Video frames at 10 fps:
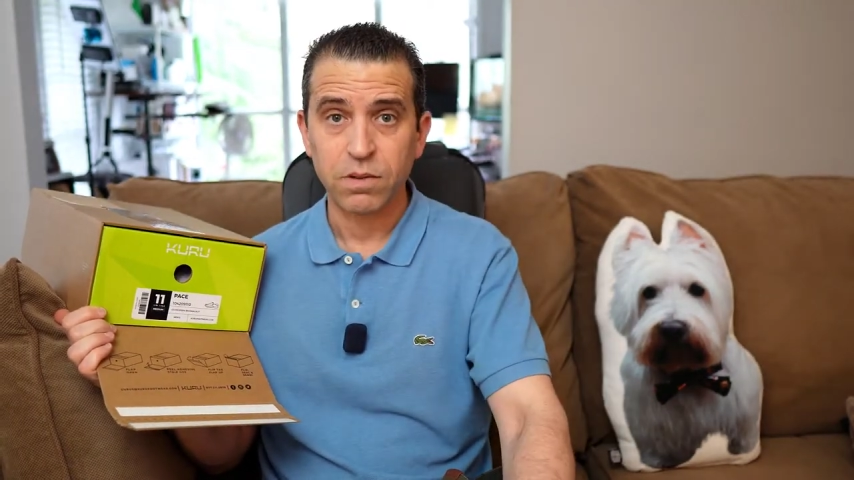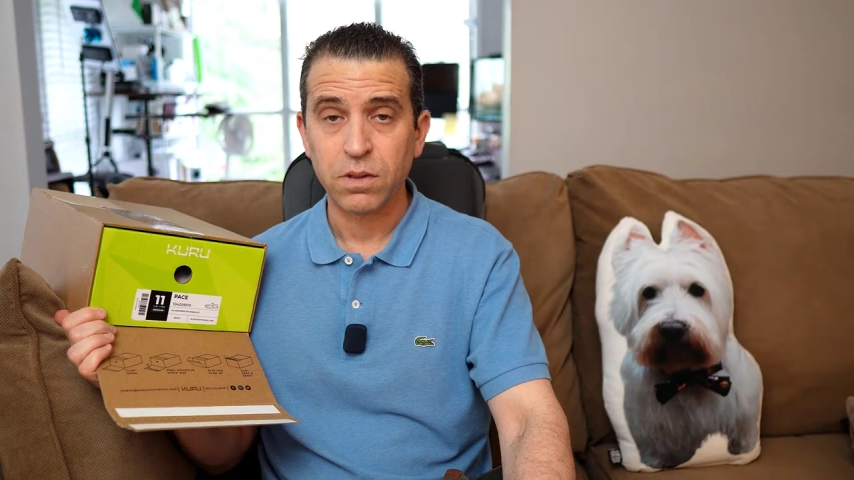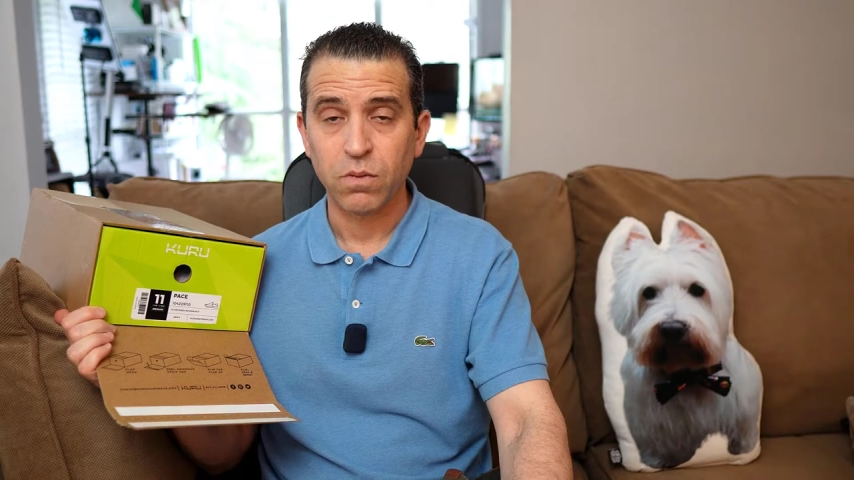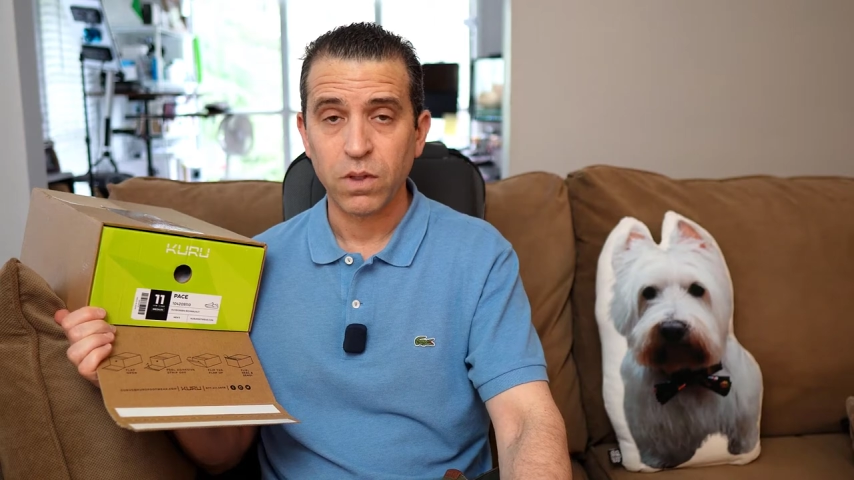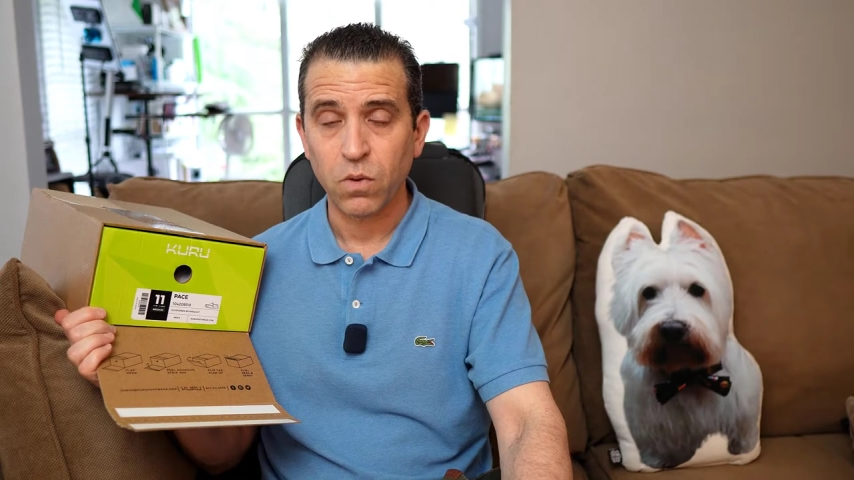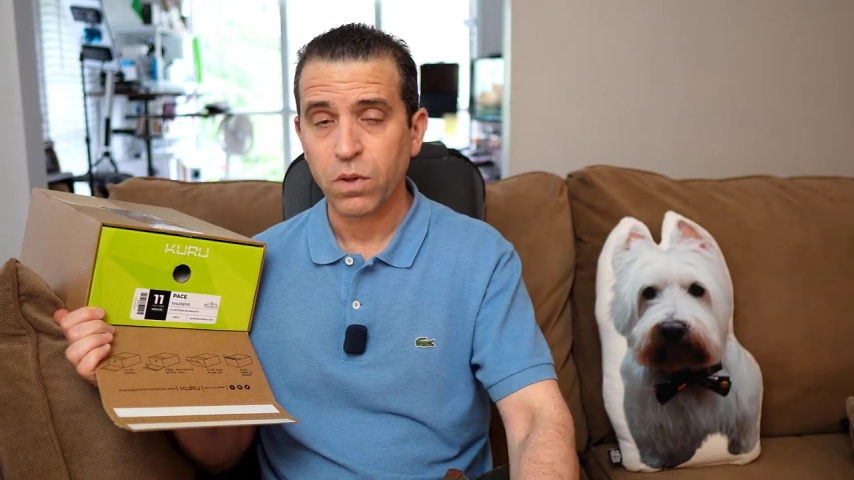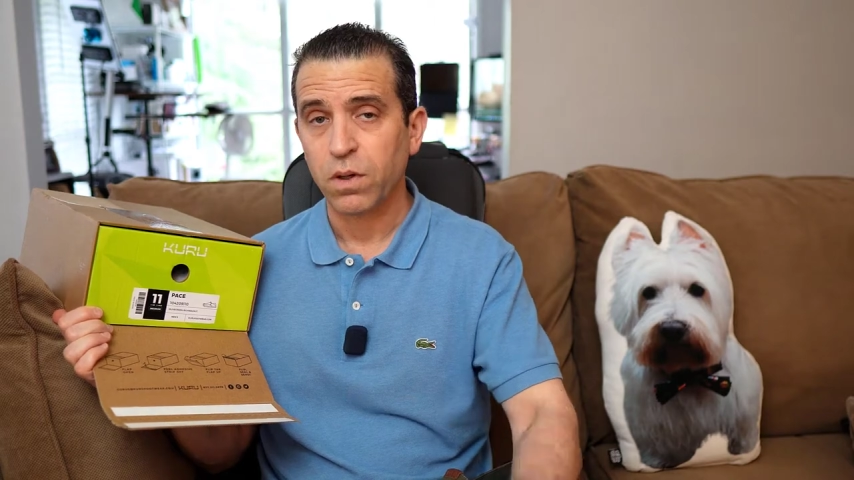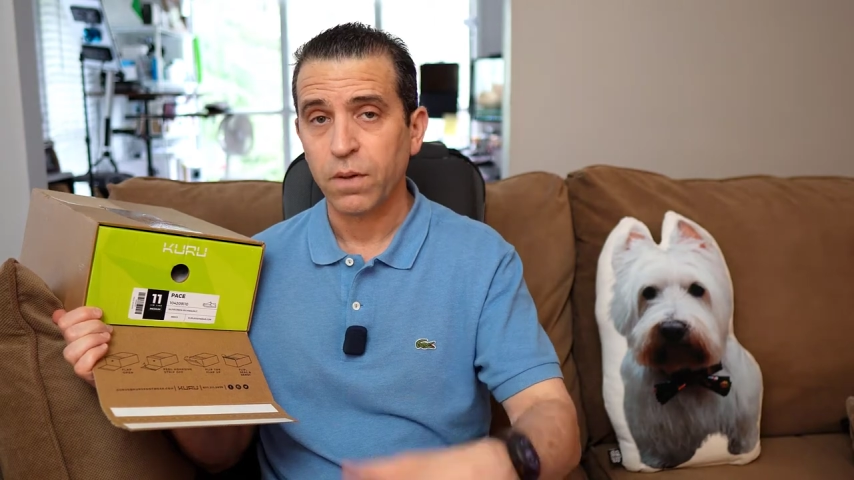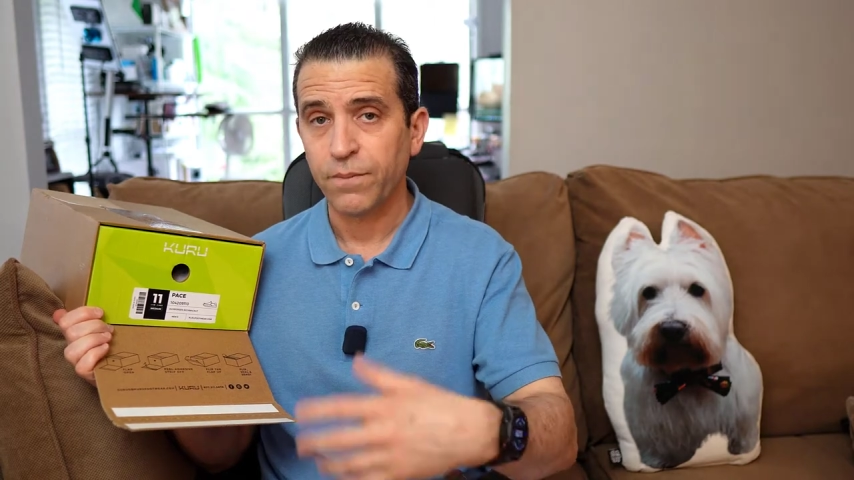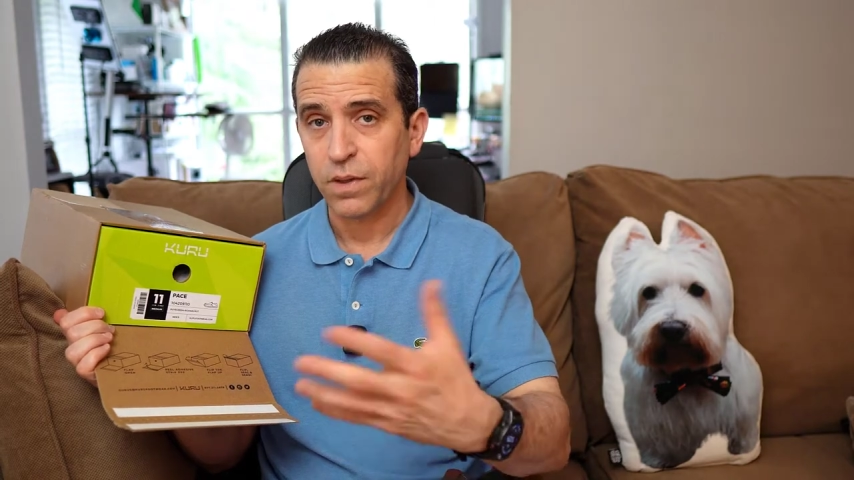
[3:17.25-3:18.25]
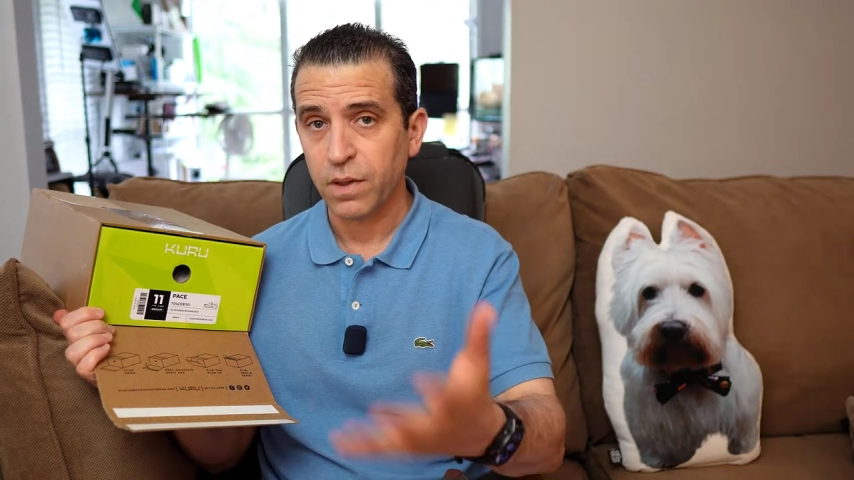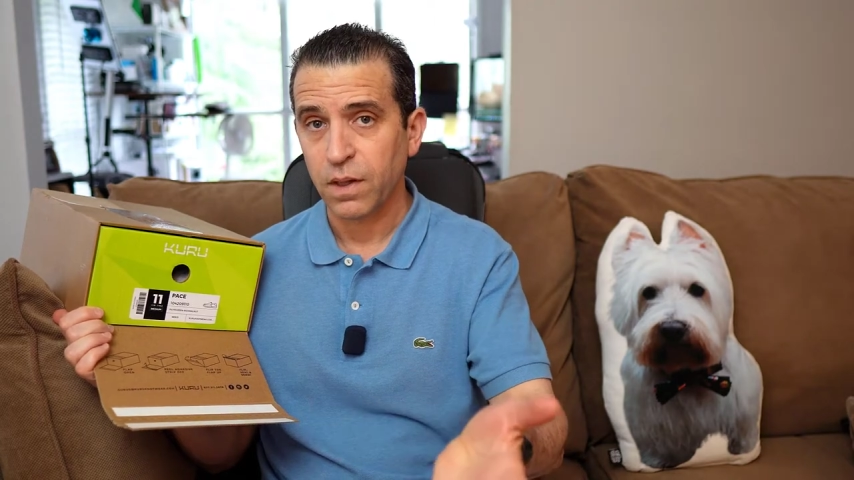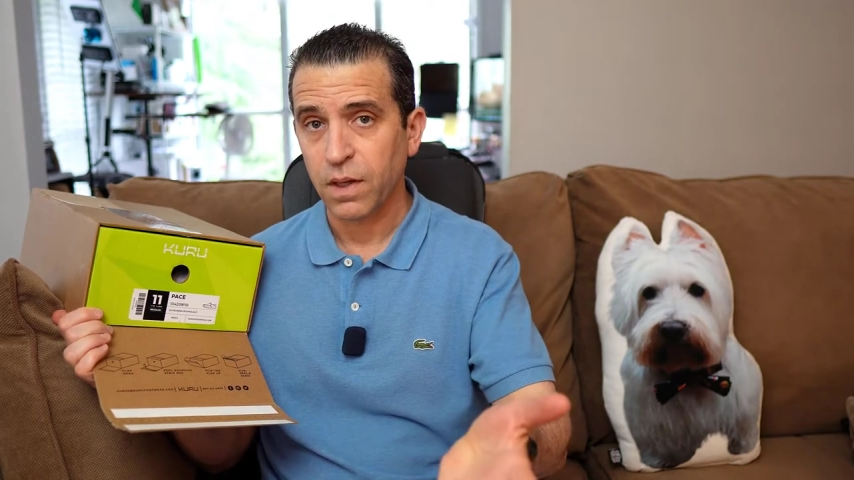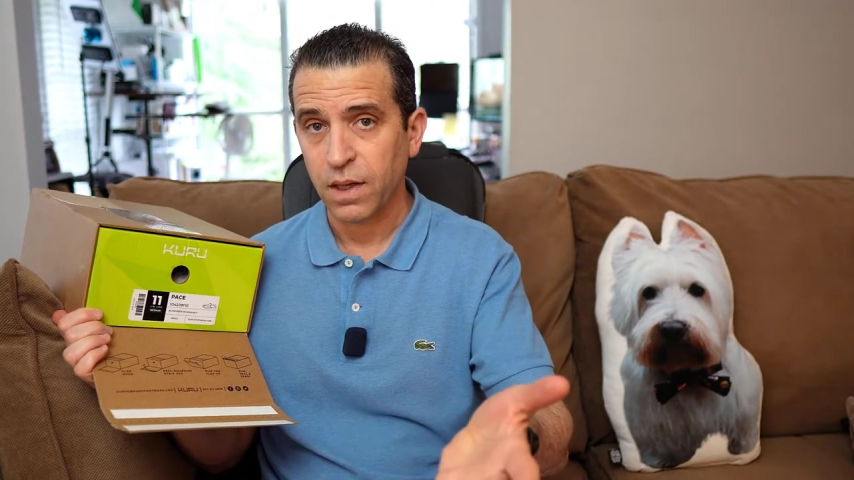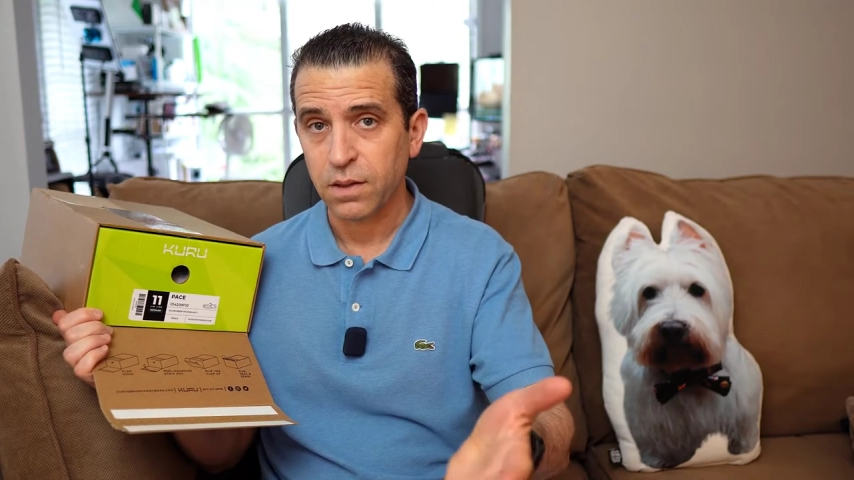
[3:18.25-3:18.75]
So when you order, you
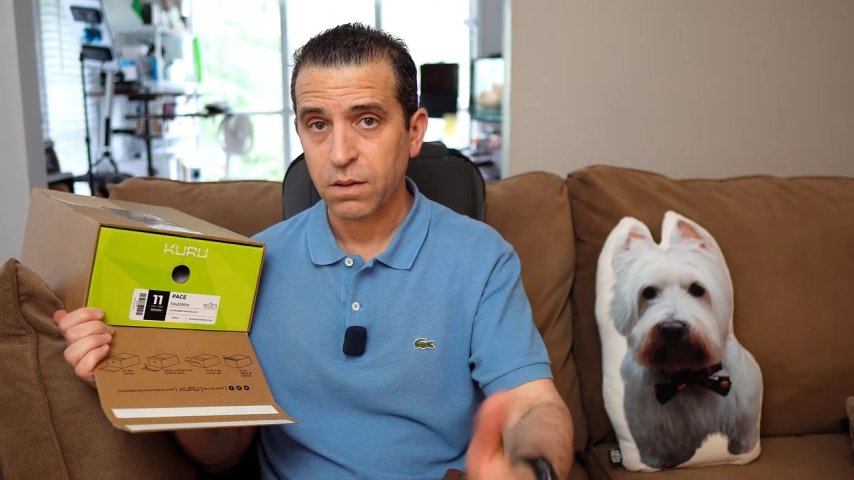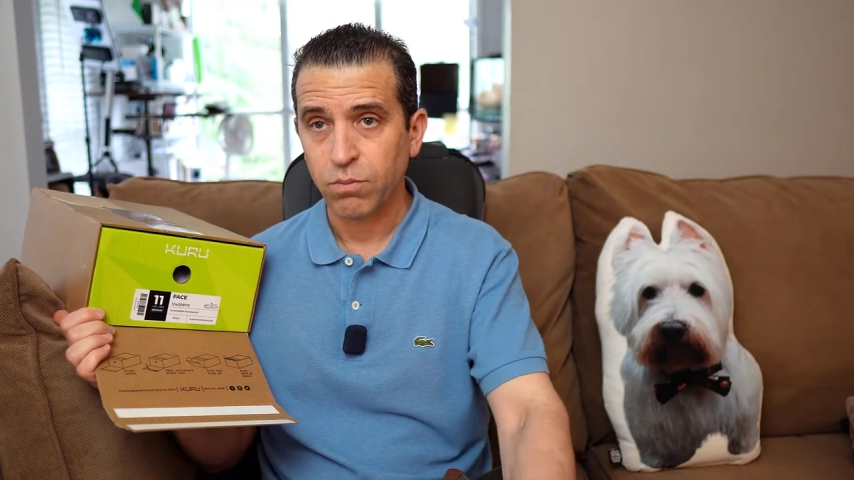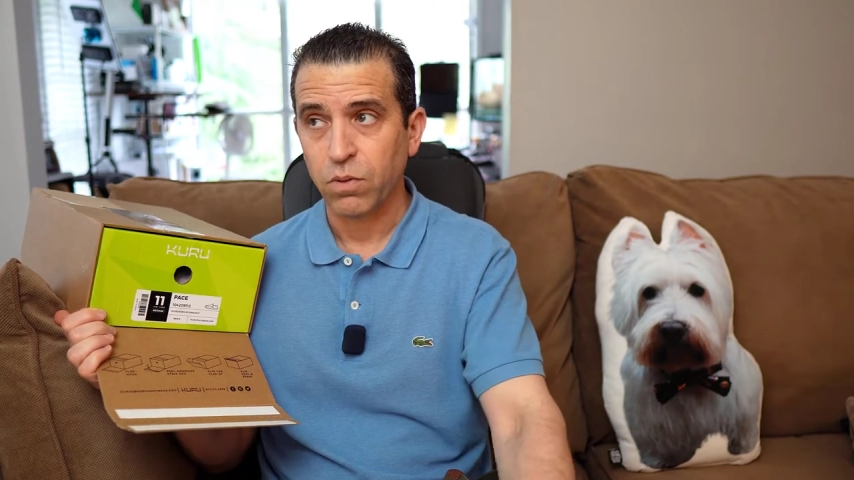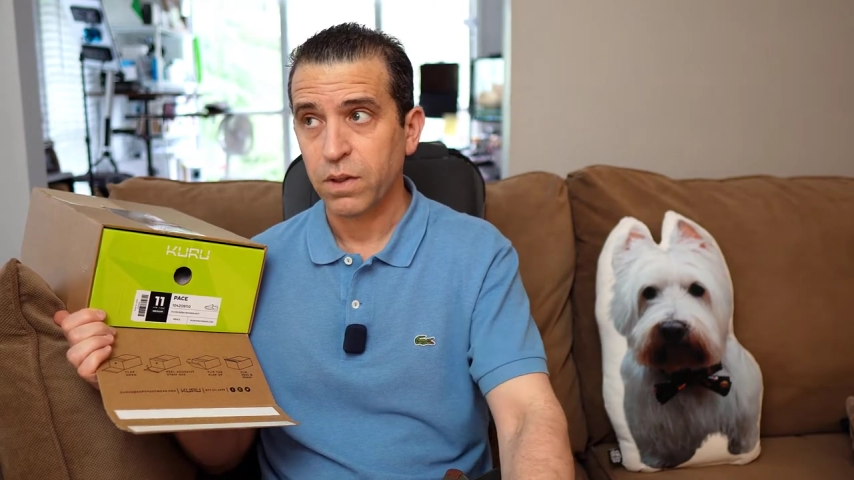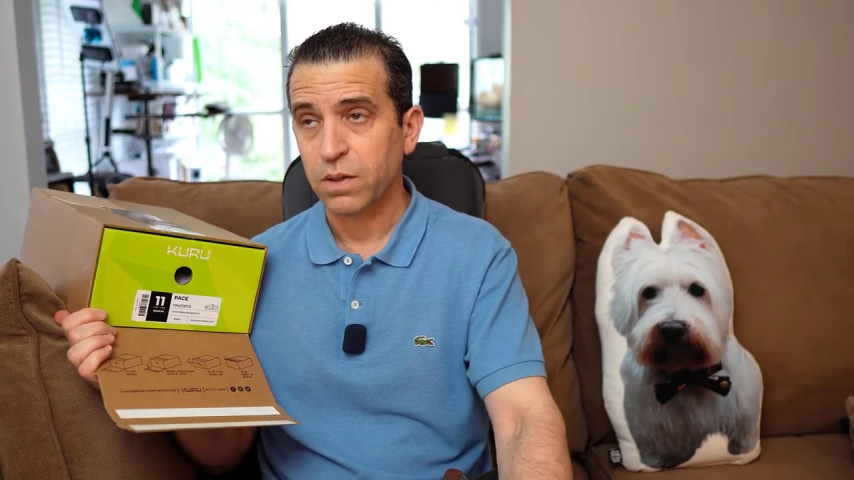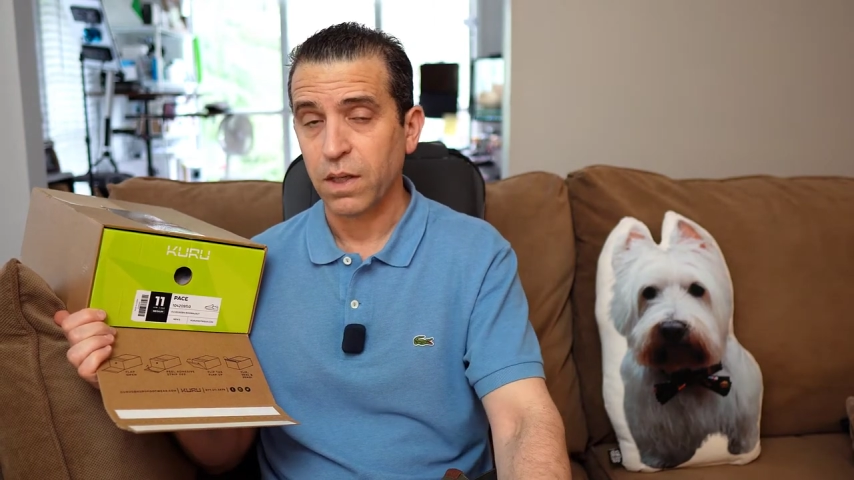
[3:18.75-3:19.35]
can gain some points.